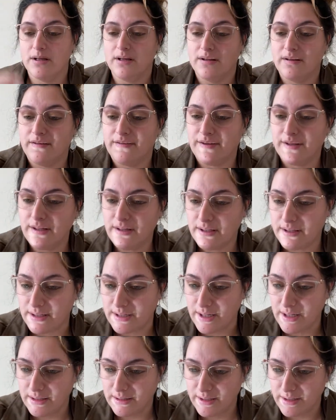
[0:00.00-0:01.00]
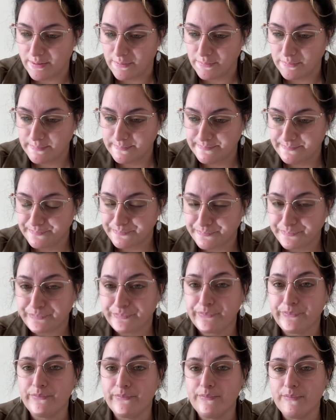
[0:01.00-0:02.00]
Cindy, hello.
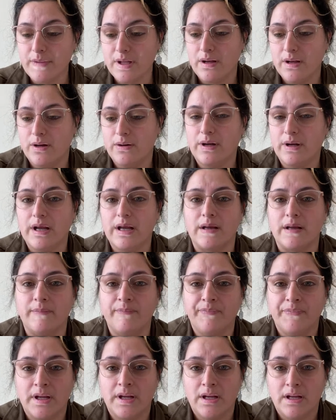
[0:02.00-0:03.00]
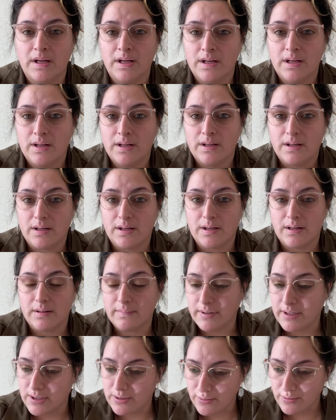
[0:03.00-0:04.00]
Okay. Um,
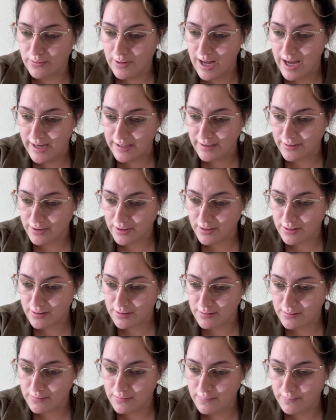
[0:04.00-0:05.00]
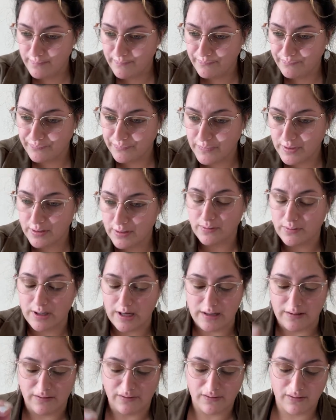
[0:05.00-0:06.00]
Nicole, hi girl.
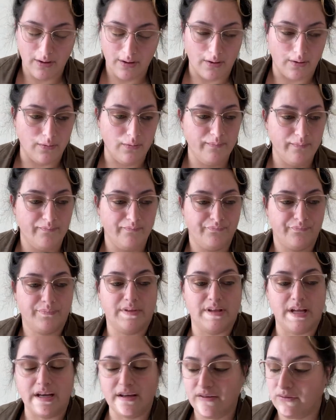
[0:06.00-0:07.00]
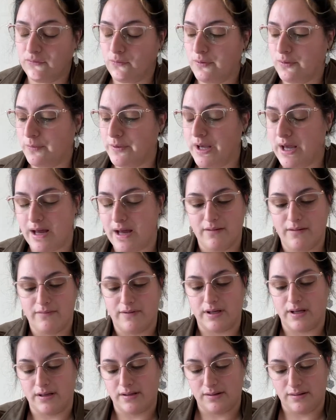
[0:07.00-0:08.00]
Okay, so next one we have
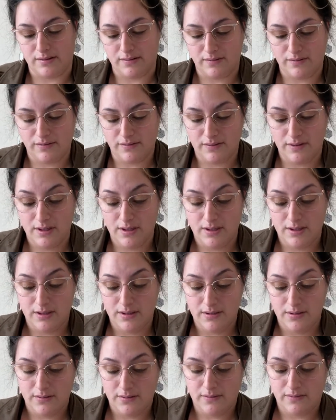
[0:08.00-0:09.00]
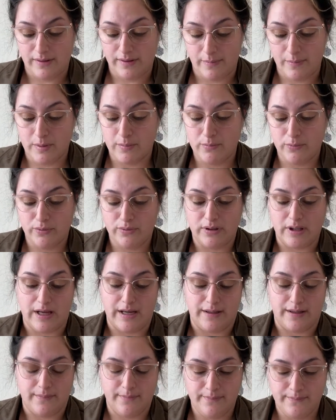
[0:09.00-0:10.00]
is Summer
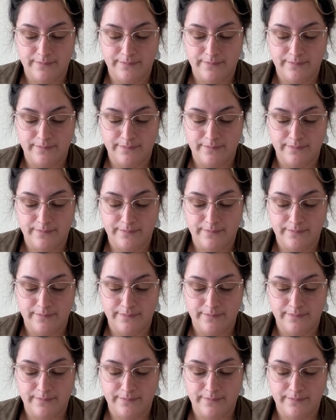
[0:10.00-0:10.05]
Moonlight.